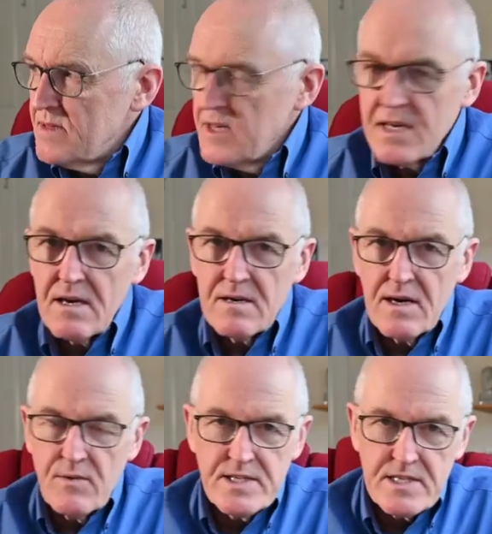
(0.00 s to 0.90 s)
you can't
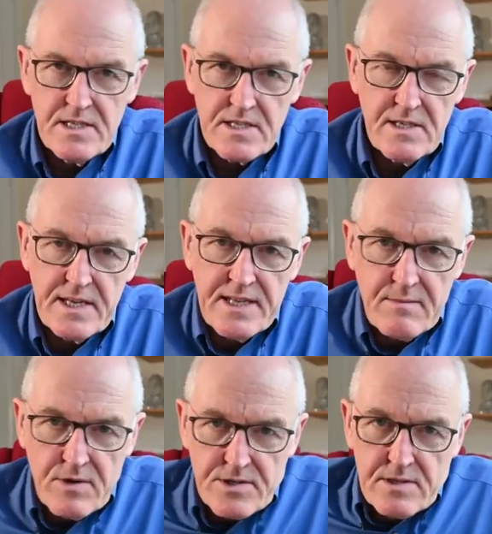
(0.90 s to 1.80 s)
go into this in
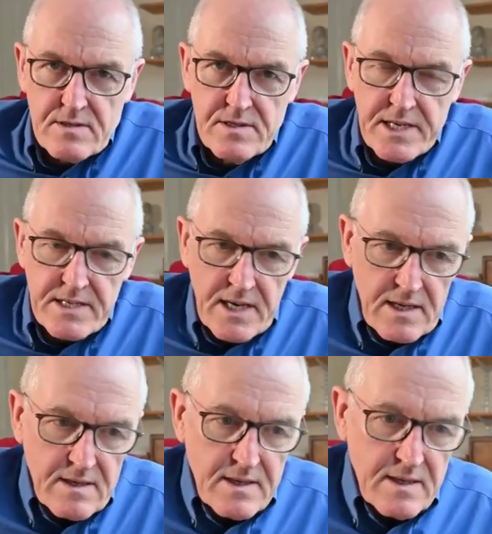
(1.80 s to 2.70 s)
that much
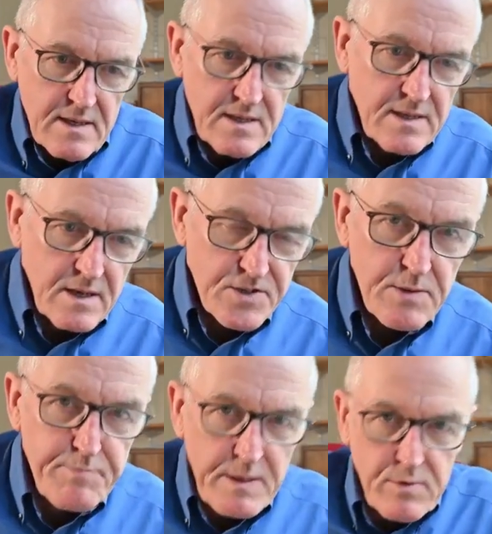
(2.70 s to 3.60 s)
detail. You know,
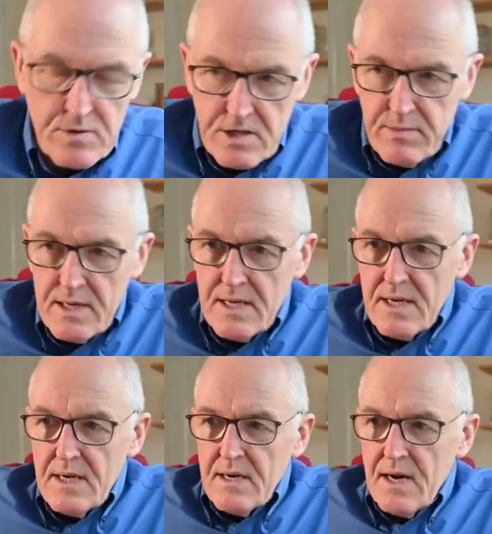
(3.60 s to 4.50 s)
some people do, but
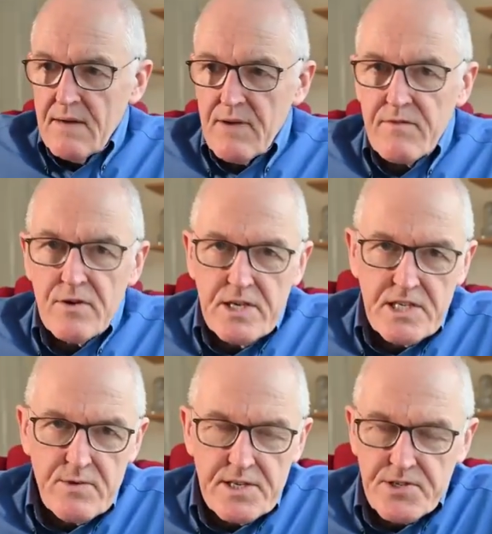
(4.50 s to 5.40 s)
I've gone
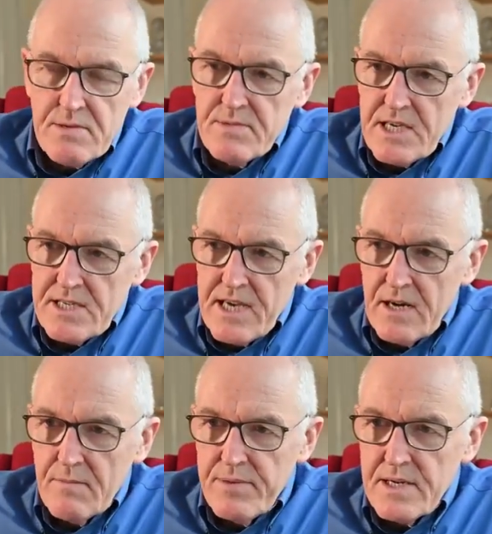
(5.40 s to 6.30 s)
into it in some
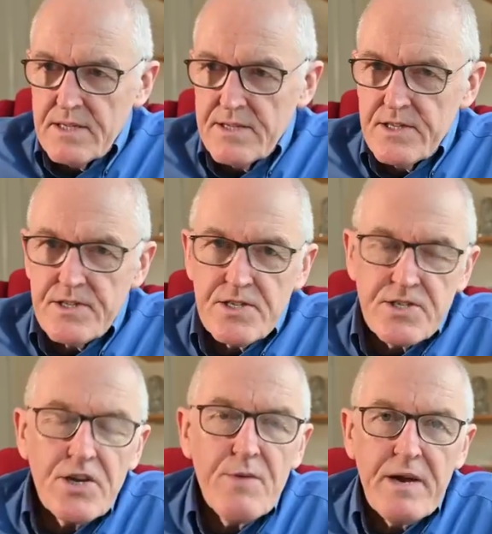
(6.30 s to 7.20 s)
detail. But there's
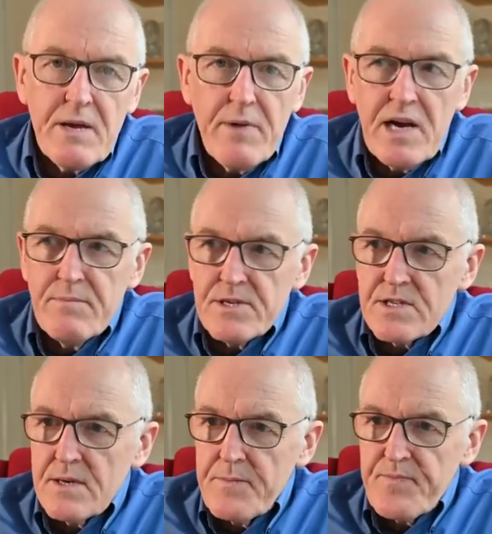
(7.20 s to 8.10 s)
so many
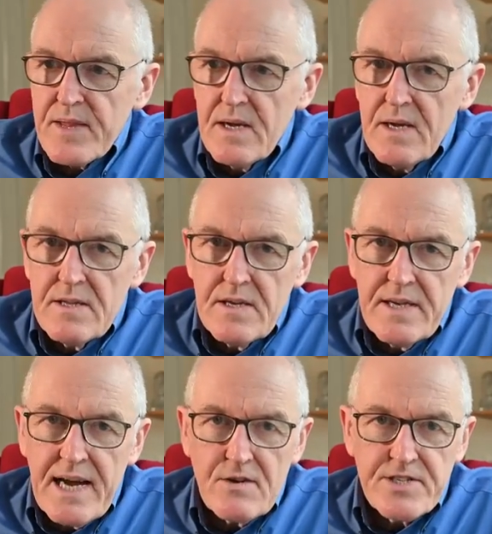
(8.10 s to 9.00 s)
papers
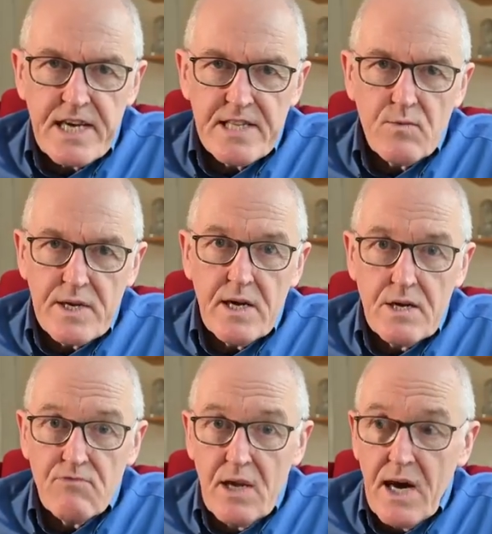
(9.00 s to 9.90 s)
that now say that we
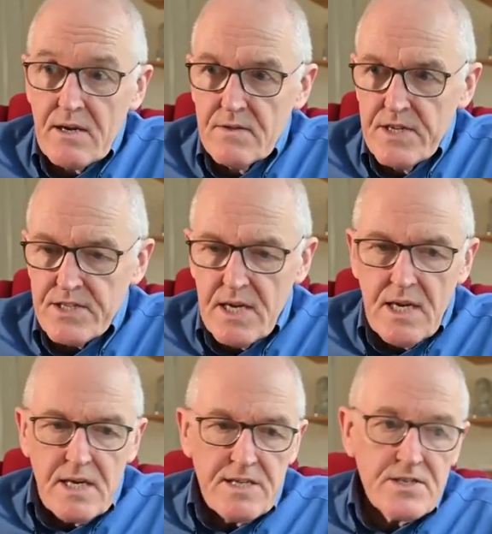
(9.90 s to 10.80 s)
can't rely on this.
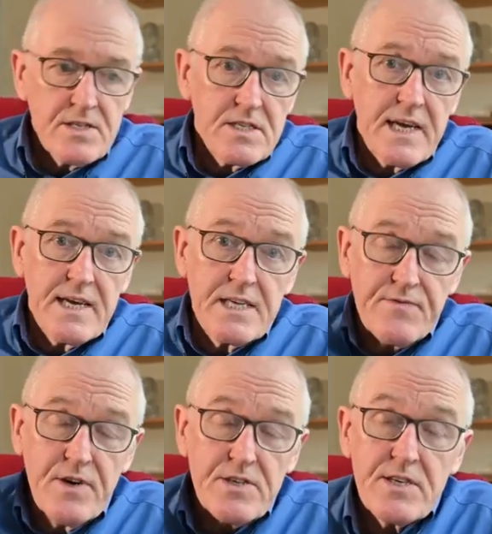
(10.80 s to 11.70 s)
It doesn't say
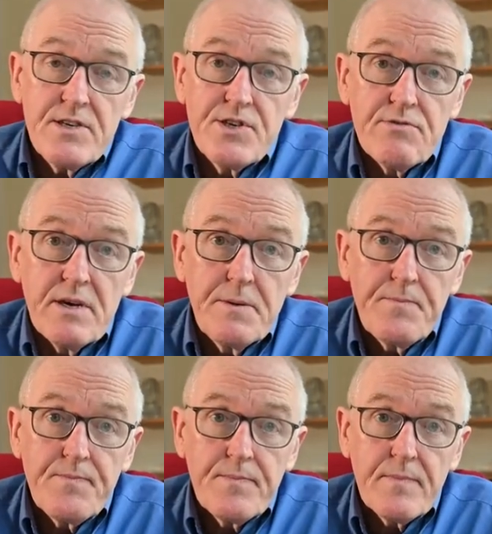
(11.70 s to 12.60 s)
it's 1st century.
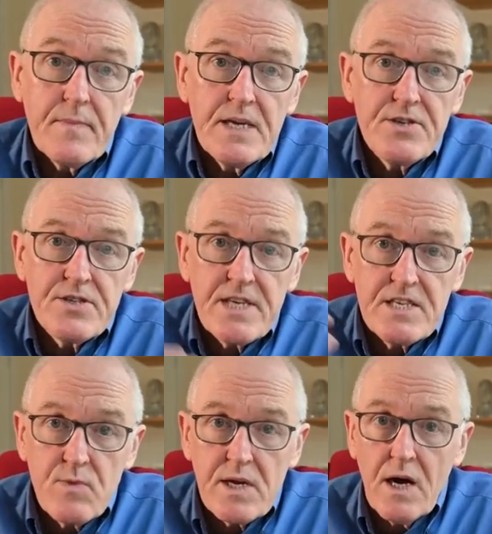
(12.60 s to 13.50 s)
It just
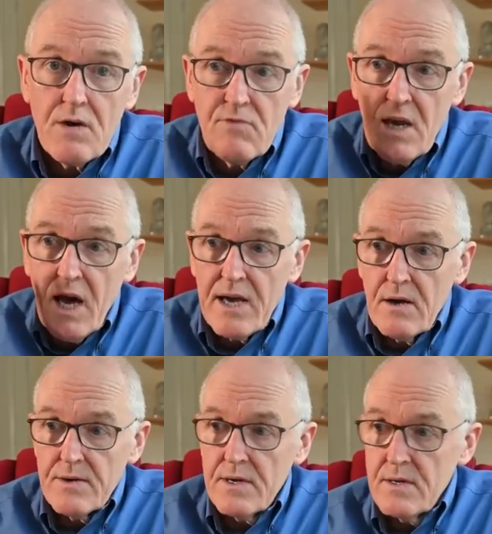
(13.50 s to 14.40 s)
says we can't rely
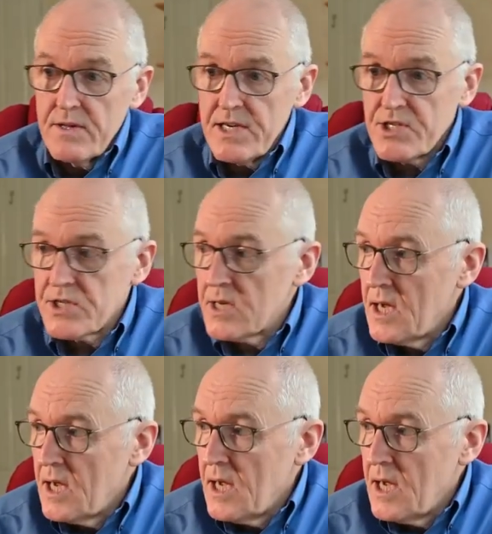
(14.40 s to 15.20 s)
on this